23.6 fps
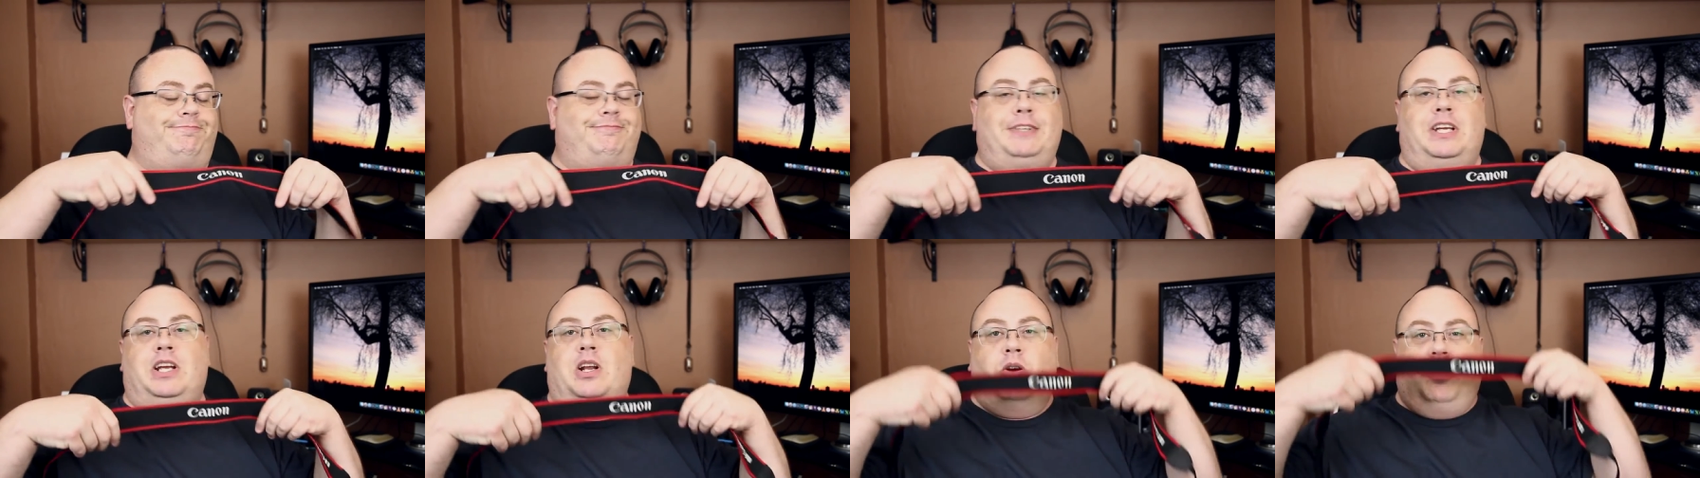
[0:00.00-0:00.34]

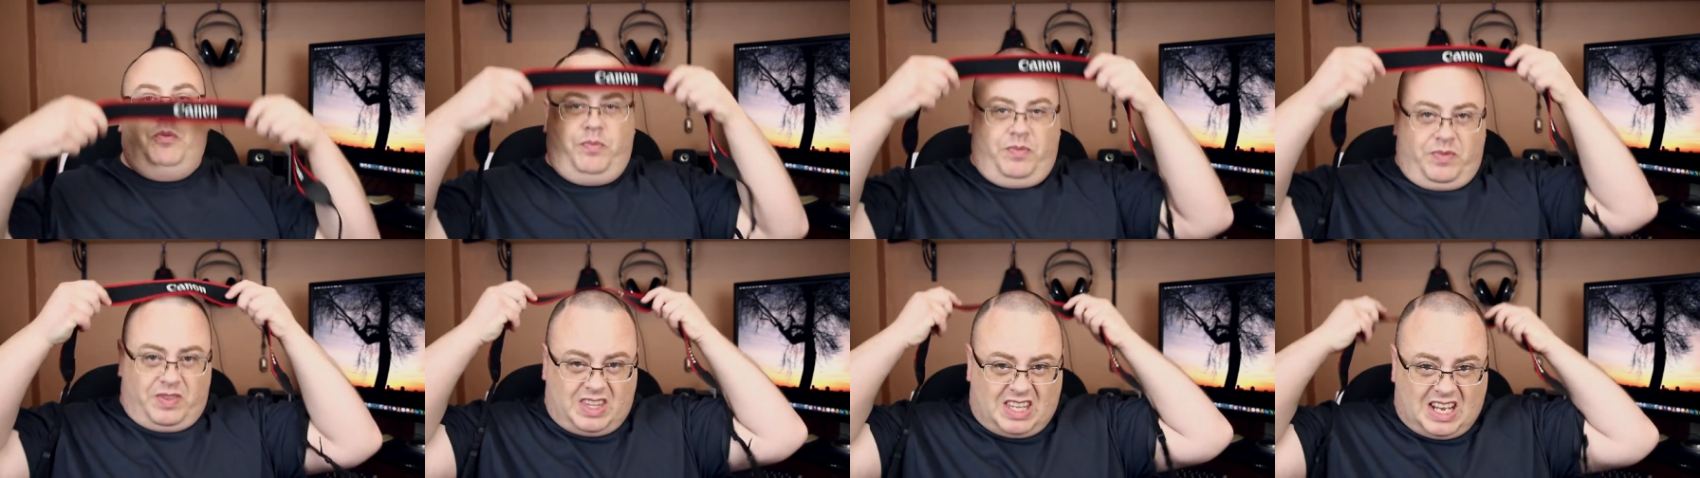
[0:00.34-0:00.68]
you
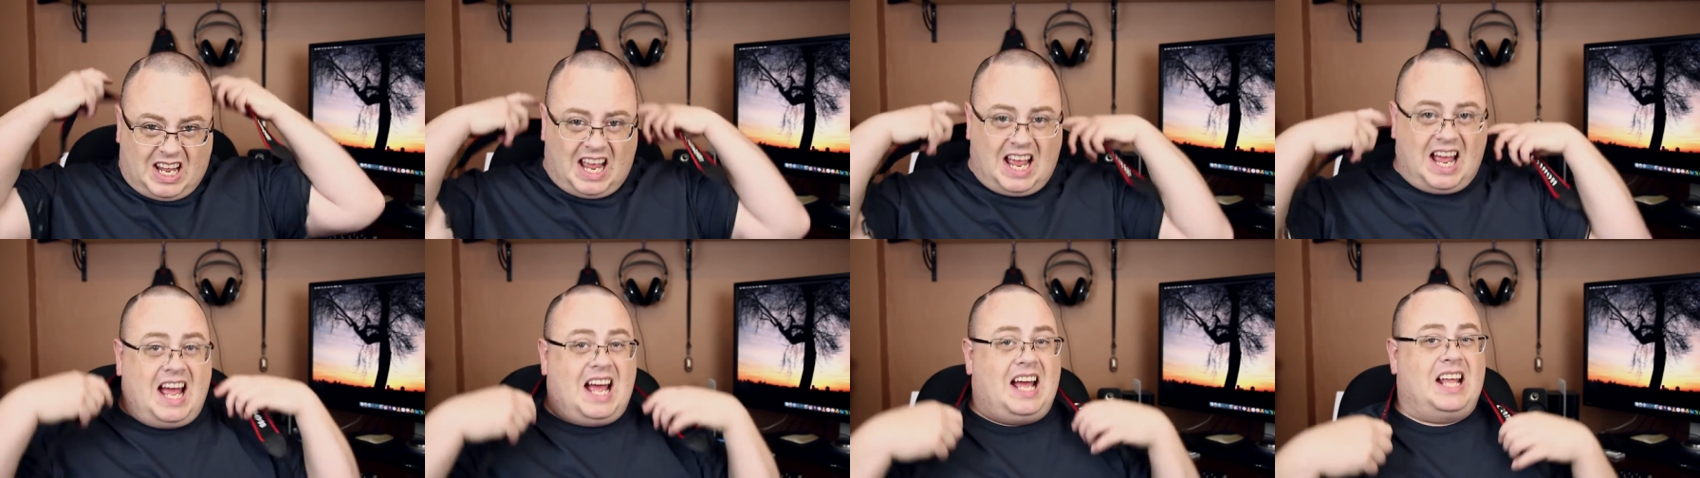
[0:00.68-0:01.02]
know,
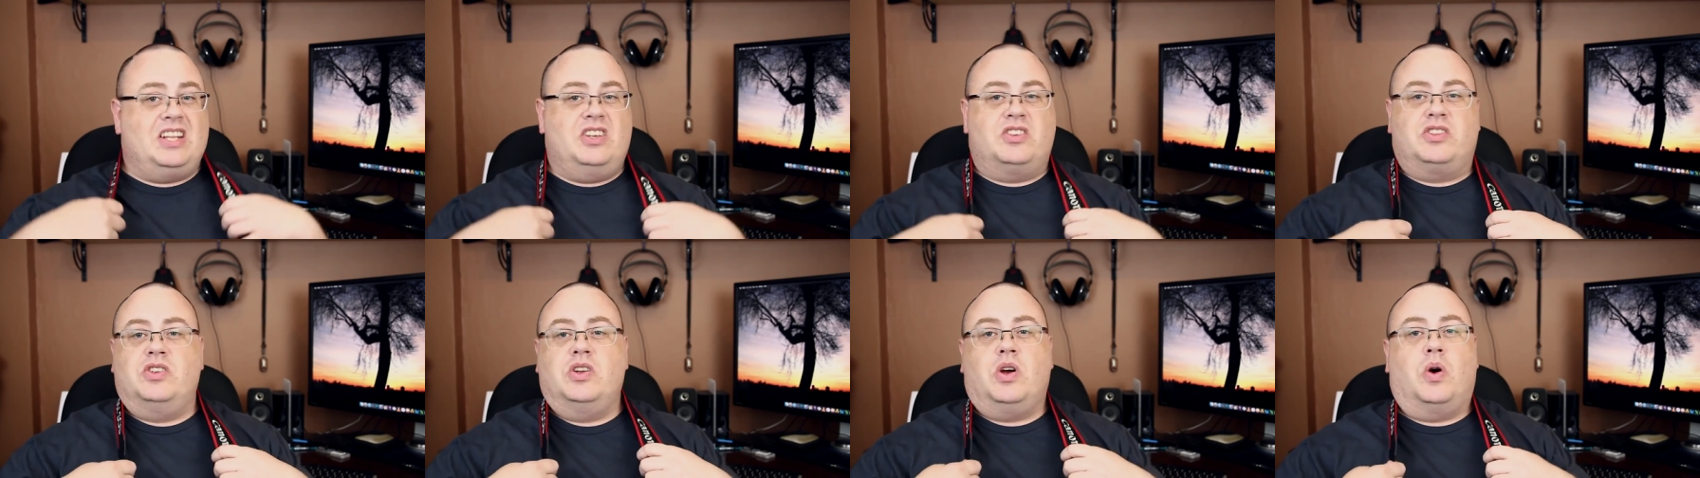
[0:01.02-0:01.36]
I,
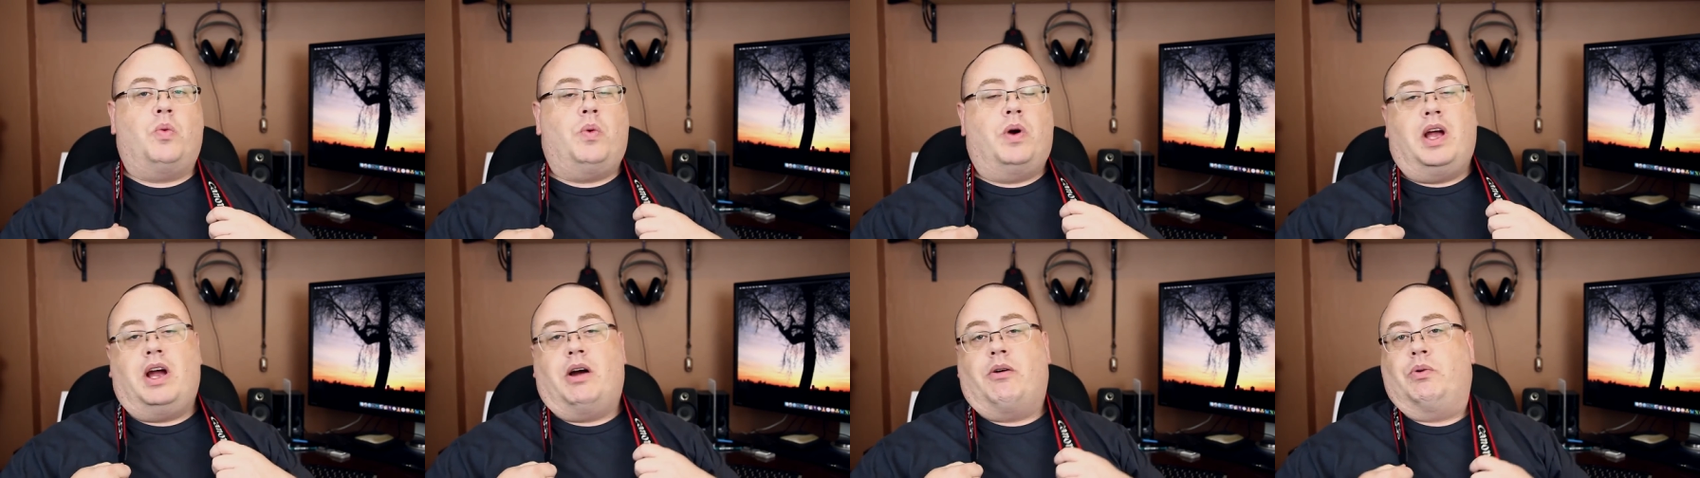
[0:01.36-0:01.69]
there's no
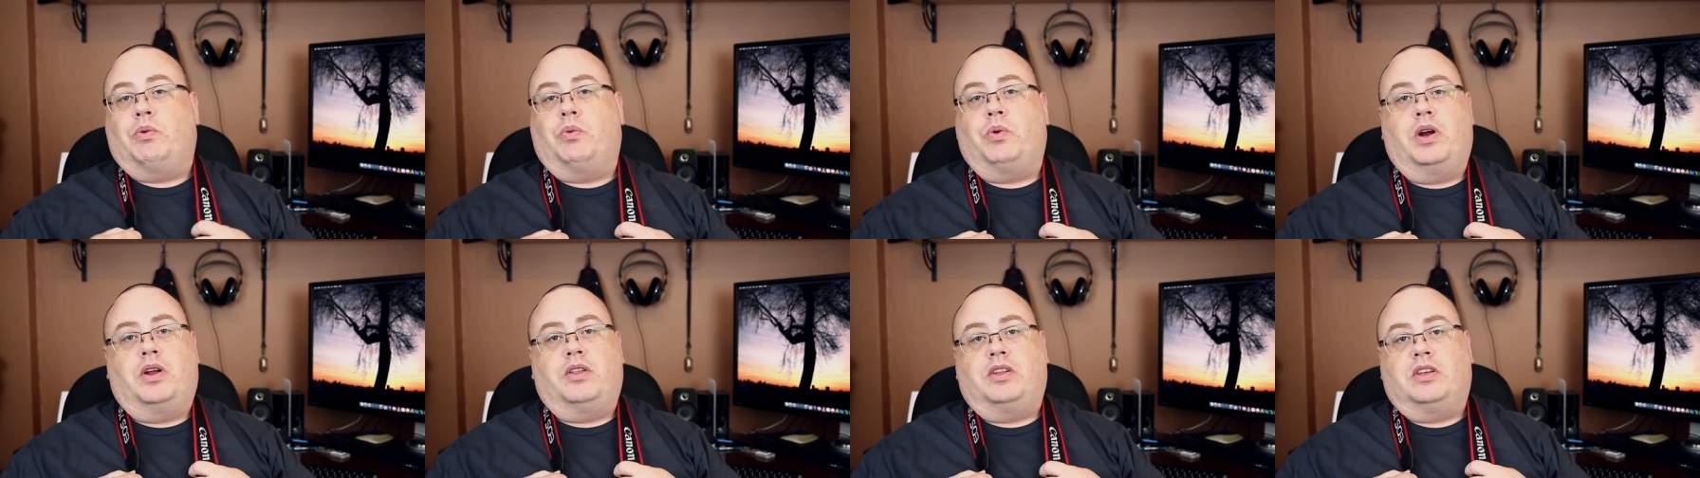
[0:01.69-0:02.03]
way I
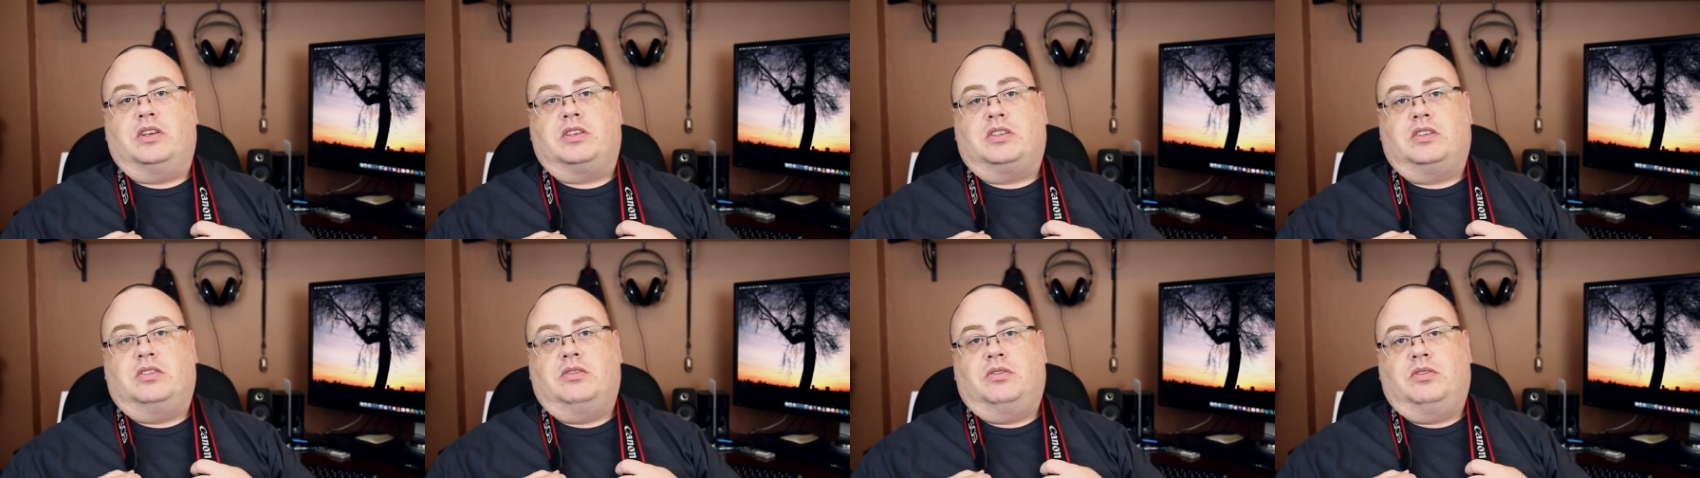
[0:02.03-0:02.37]
would wear
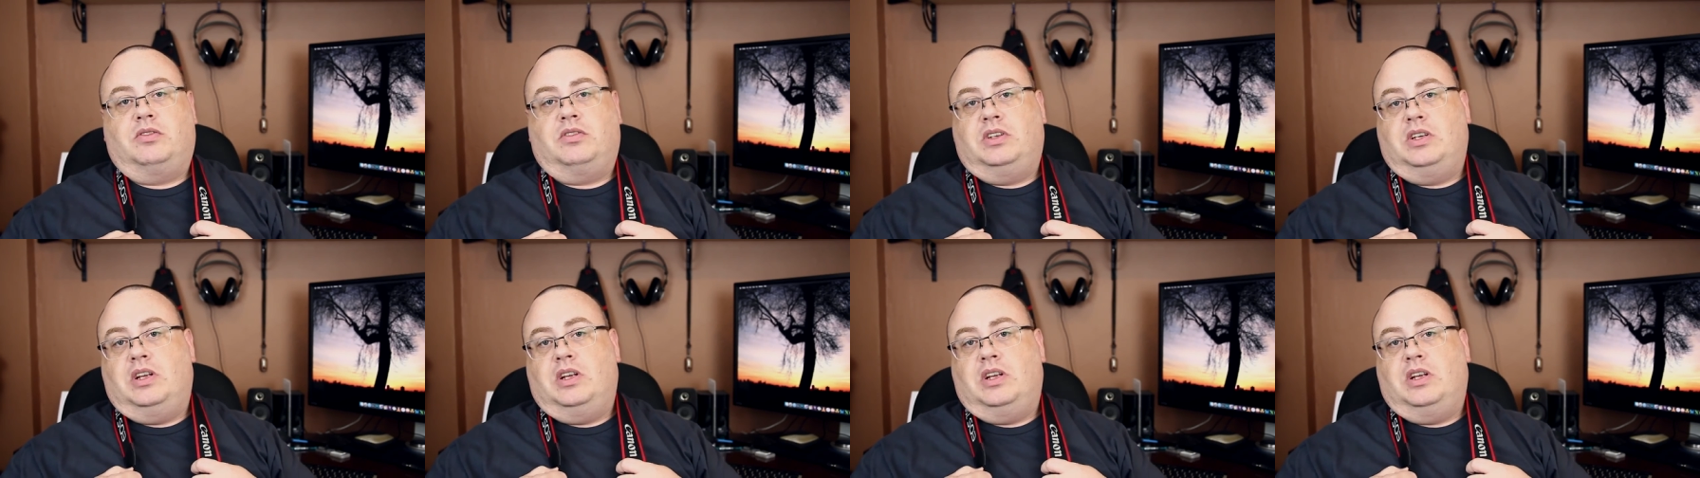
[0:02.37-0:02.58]
this,